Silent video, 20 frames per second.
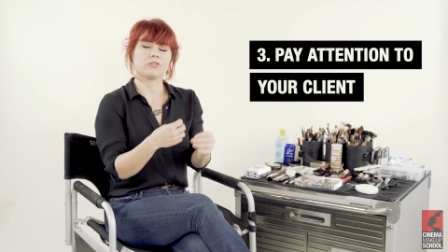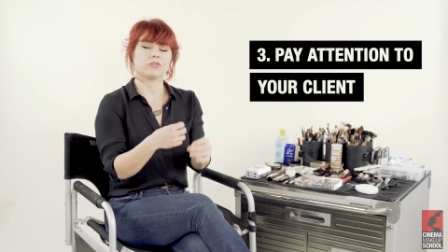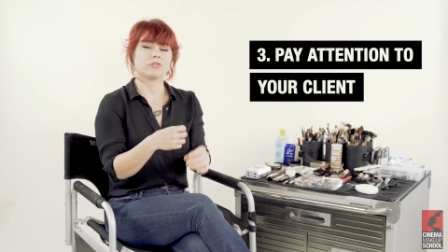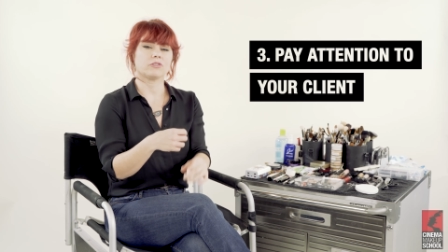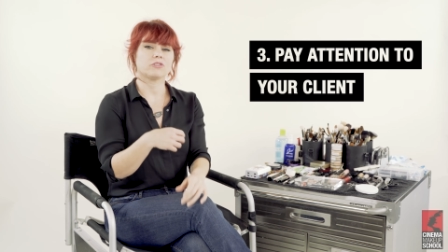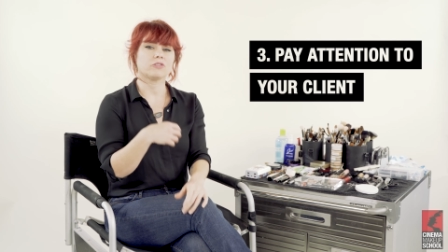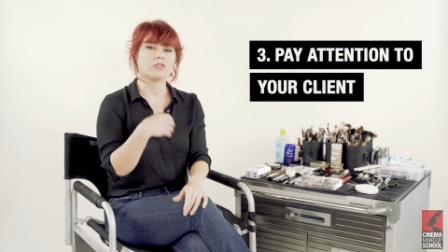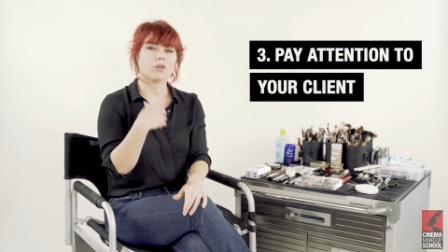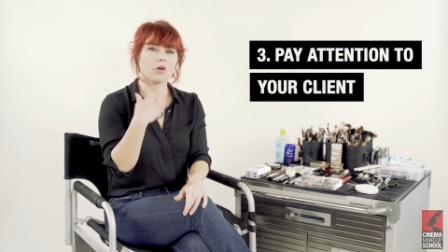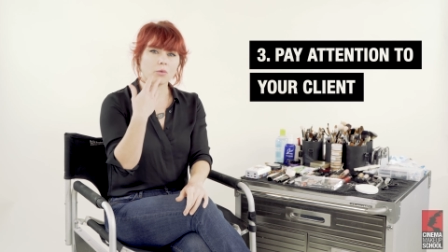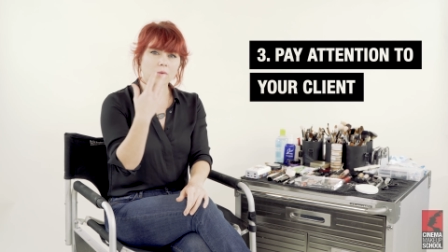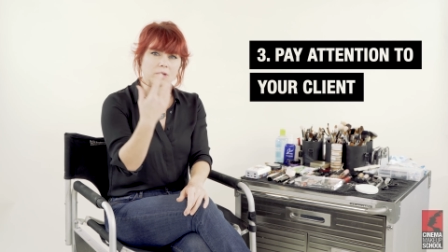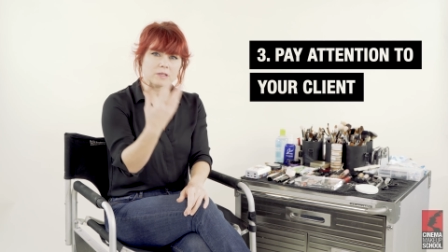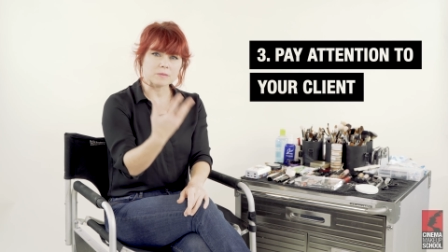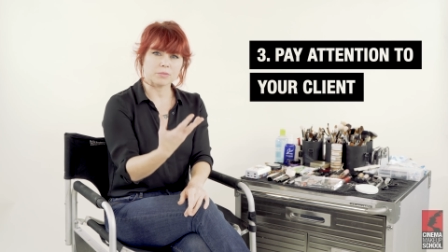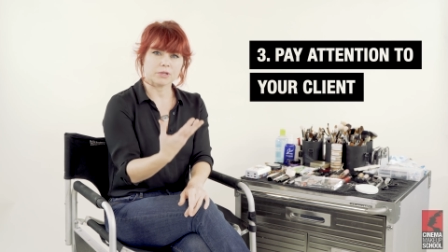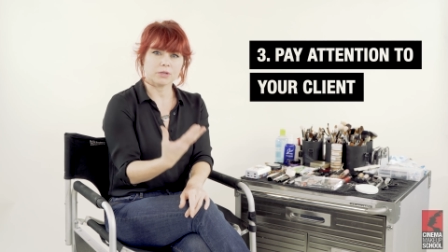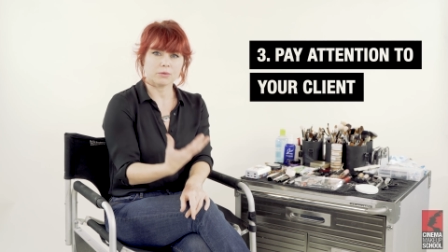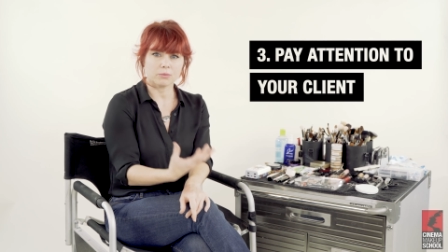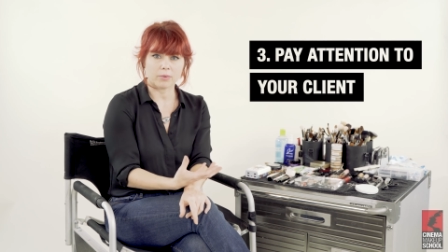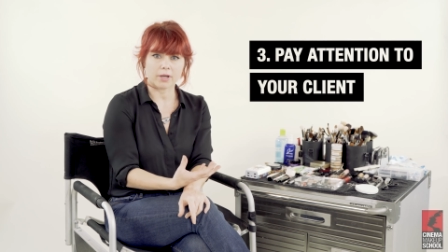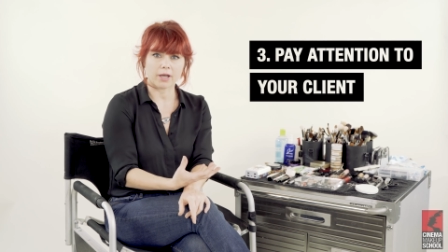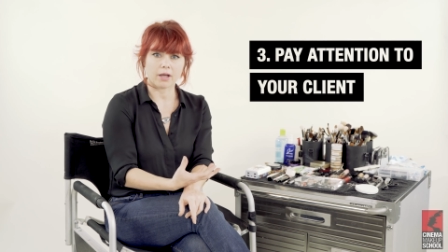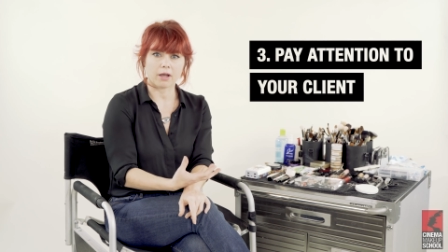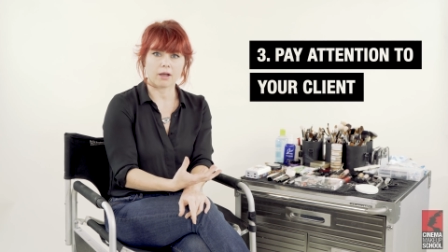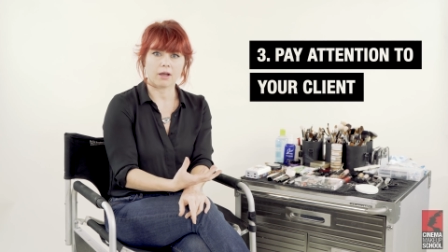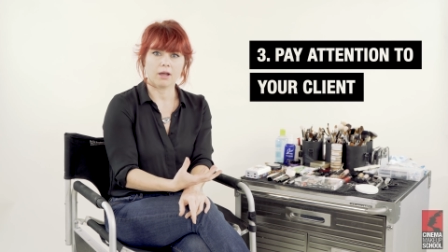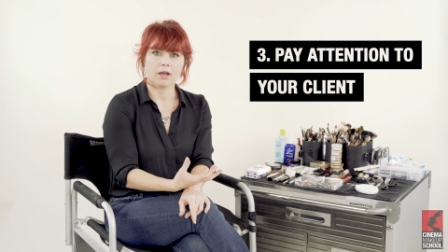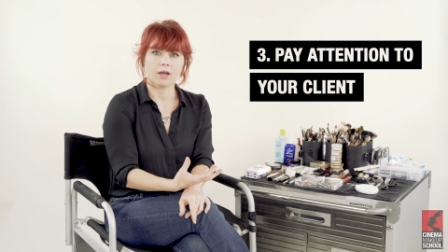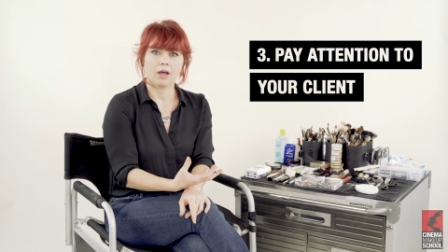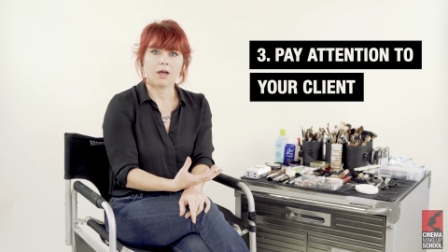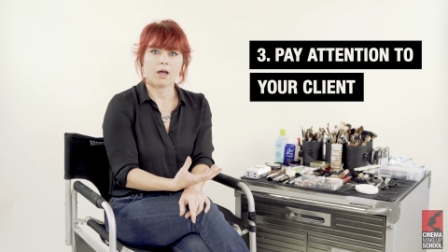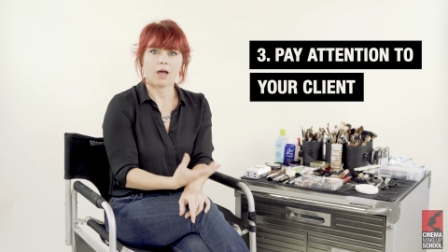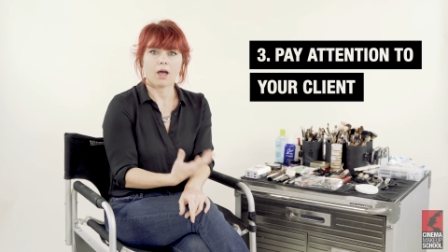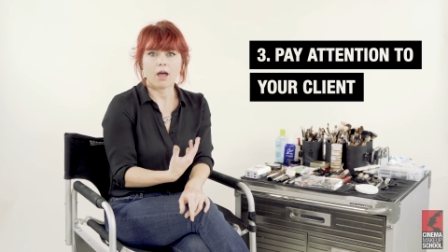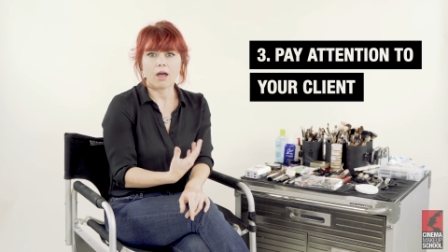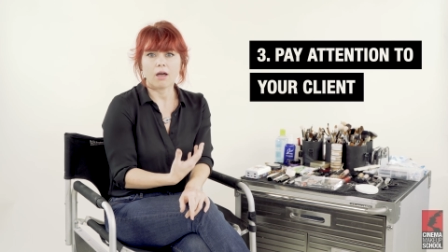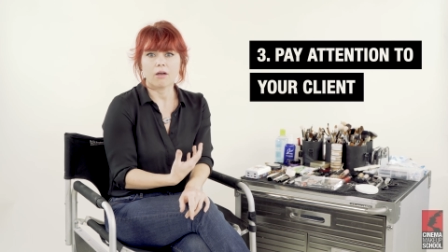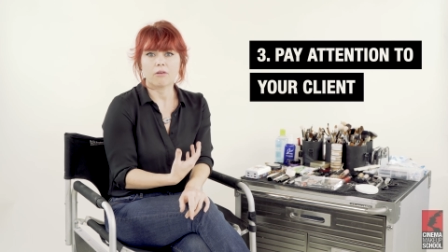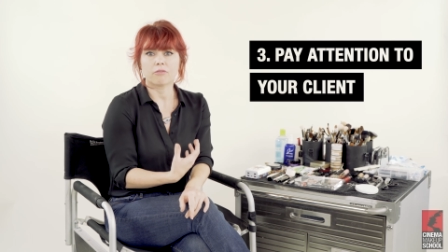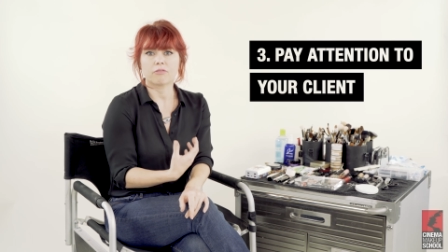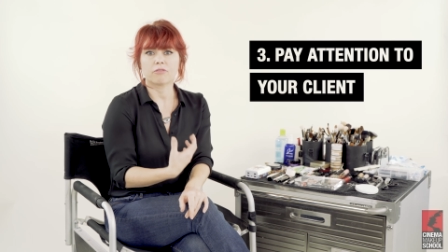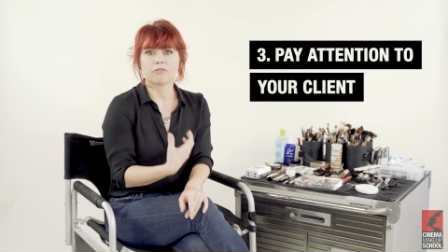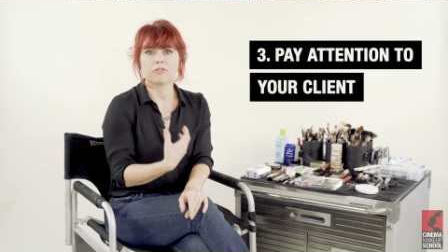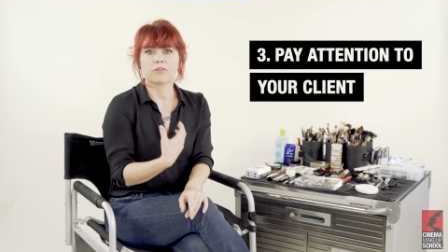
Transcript: So just always be aware of